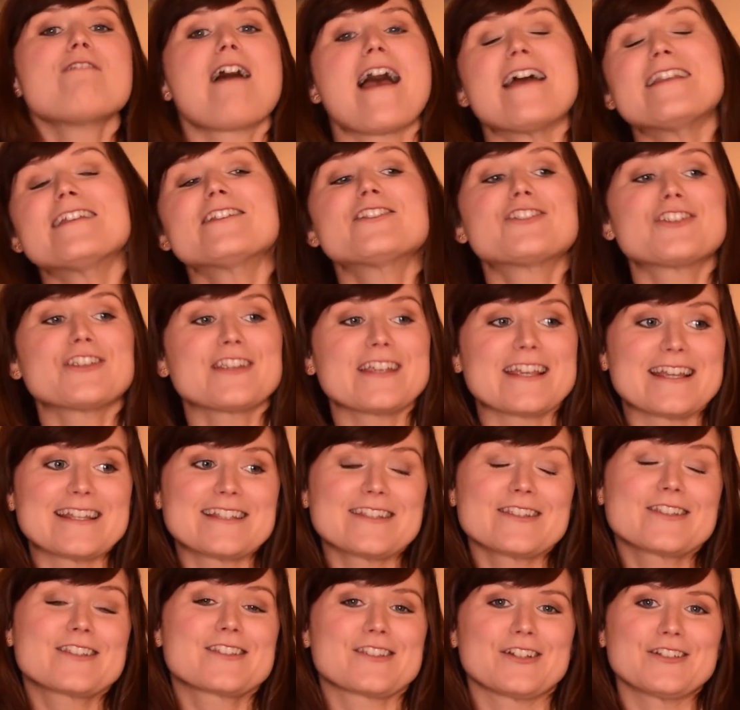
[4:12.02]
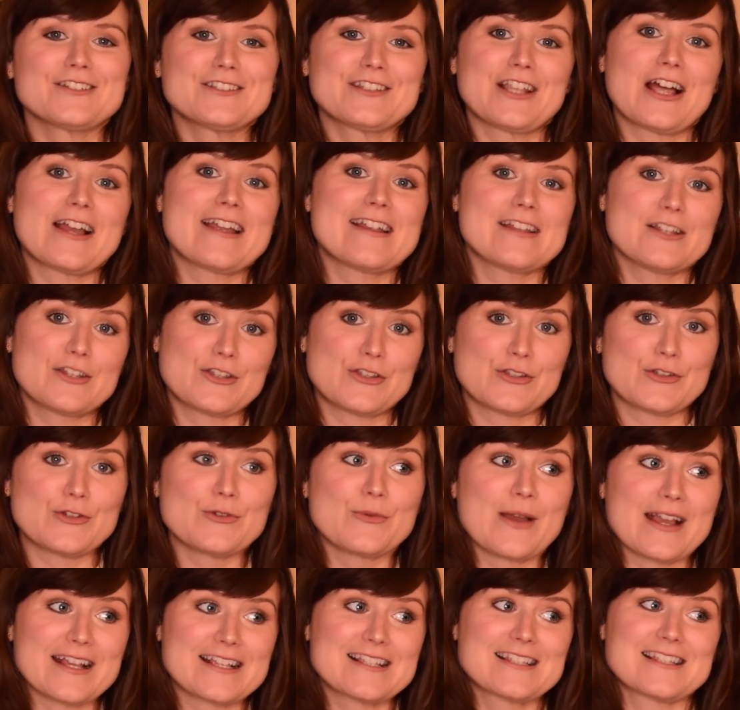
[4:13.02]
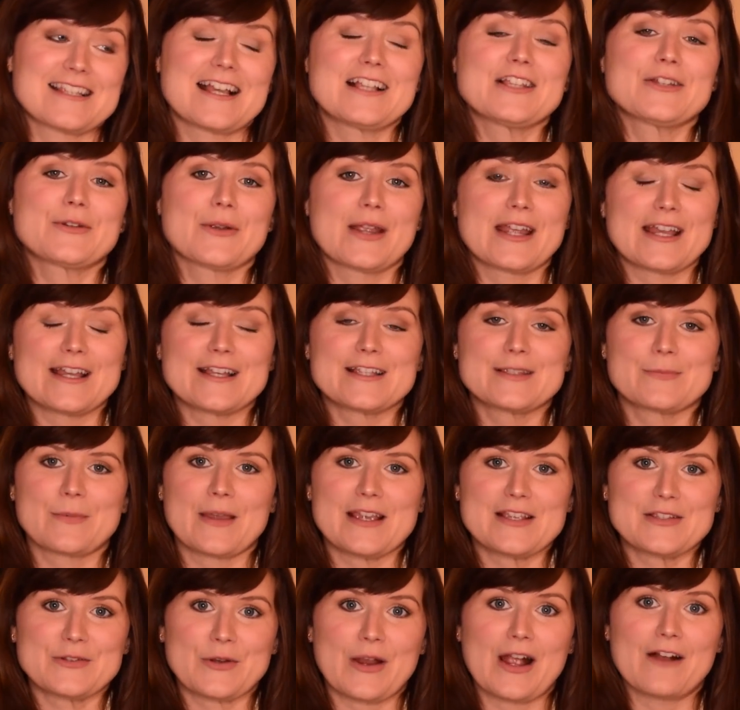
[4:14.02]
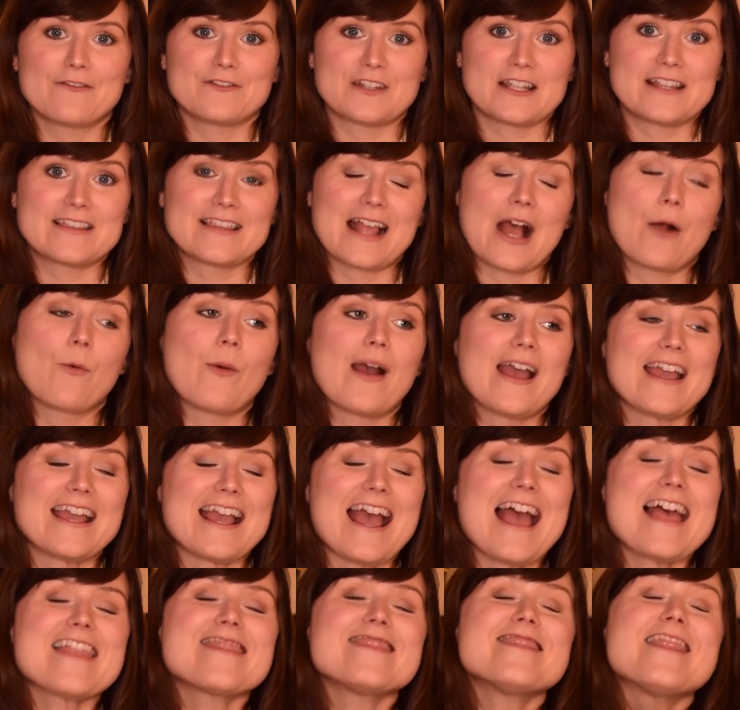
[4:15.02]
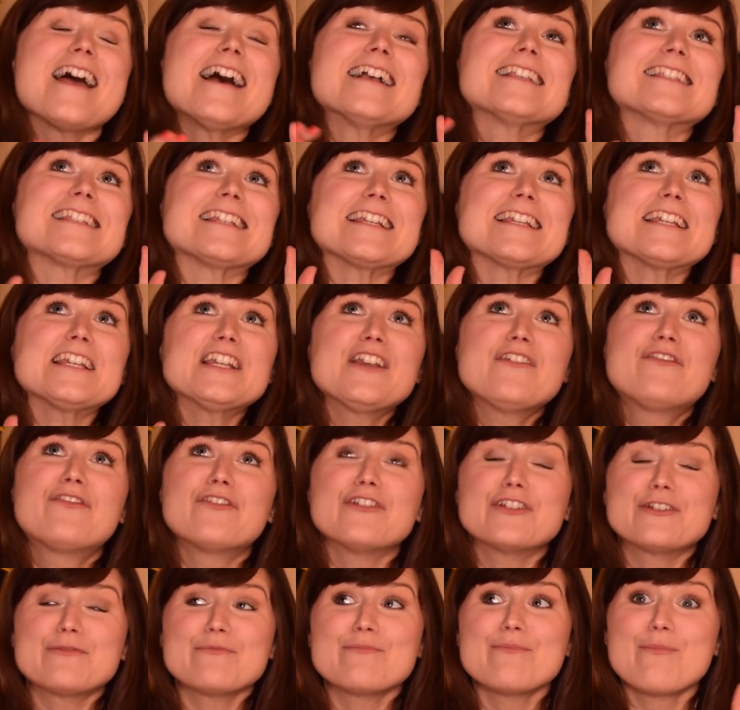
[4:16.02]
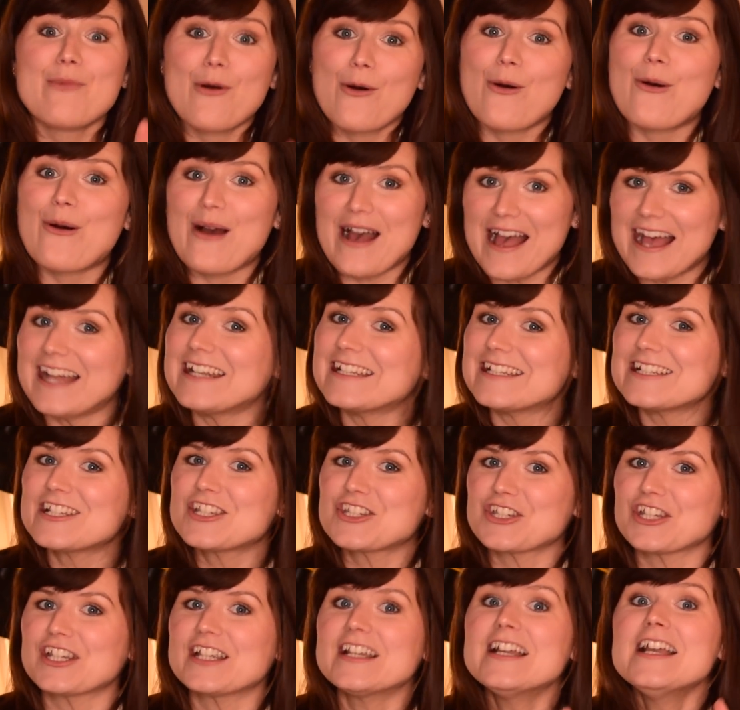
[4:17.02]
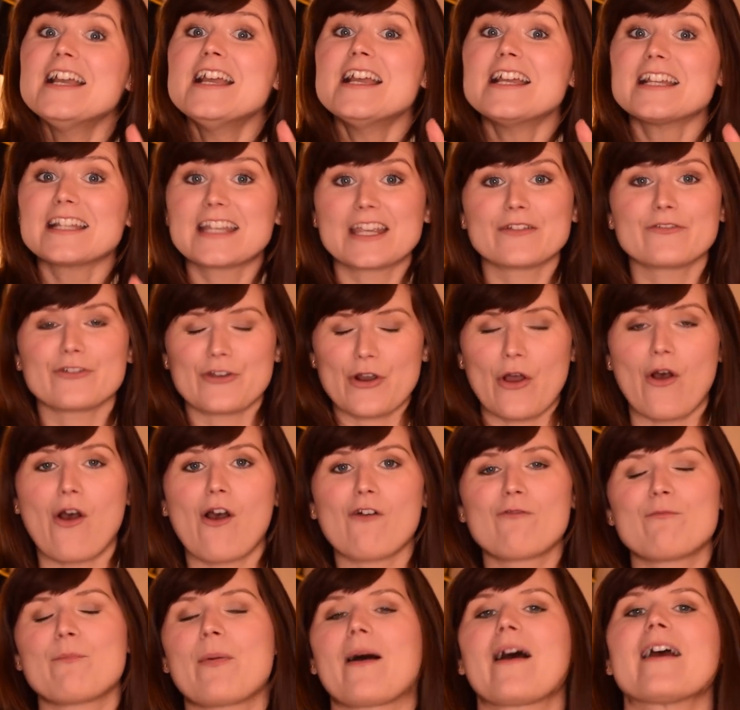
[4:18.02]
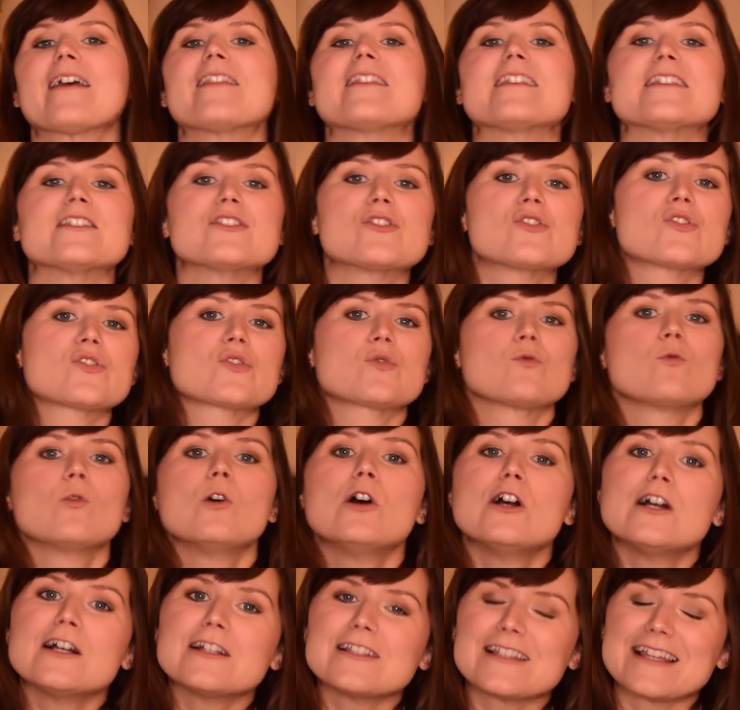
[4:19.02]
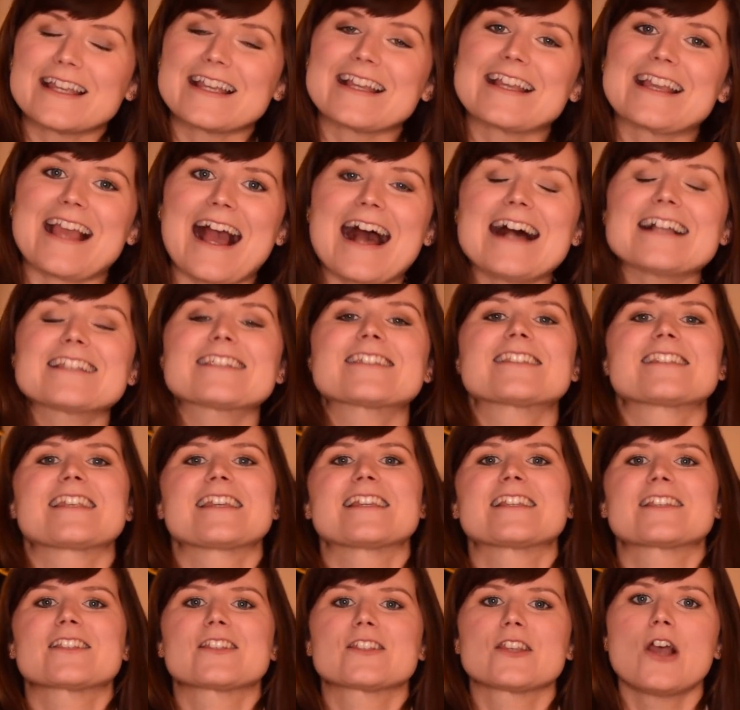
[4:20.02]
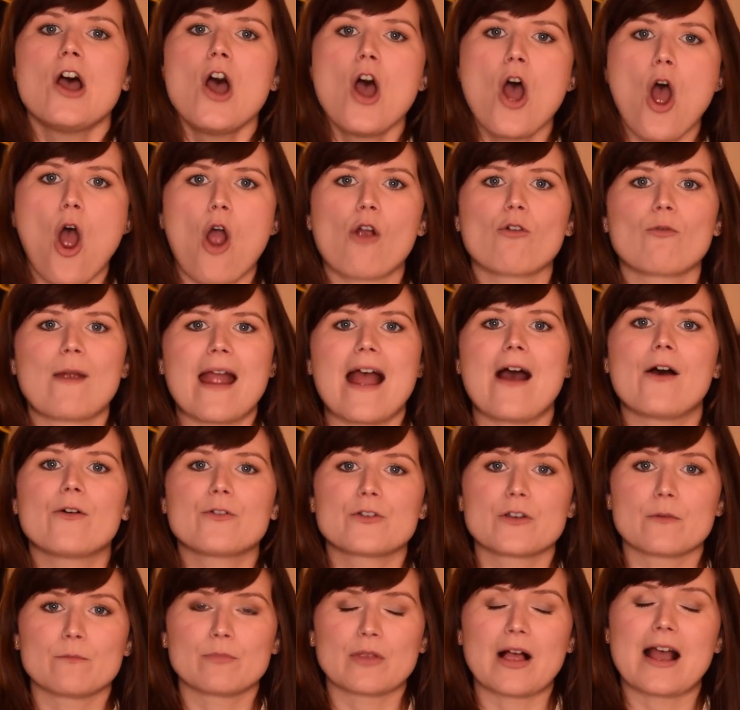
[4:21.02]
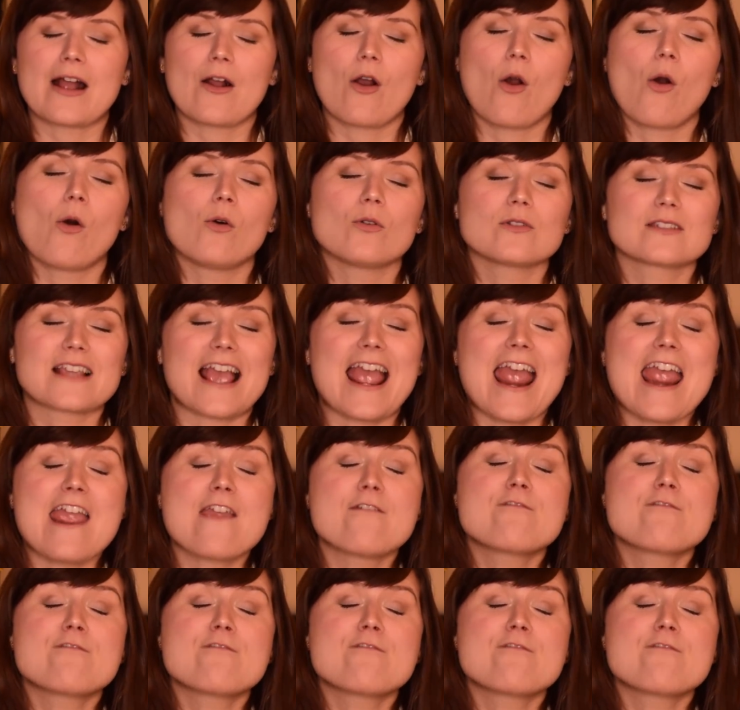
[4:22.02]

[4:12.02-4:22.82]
energy in sunlight to accelerate a spacecraft in that way. And there's even more energy given off by these swirling gas disks around black holes. A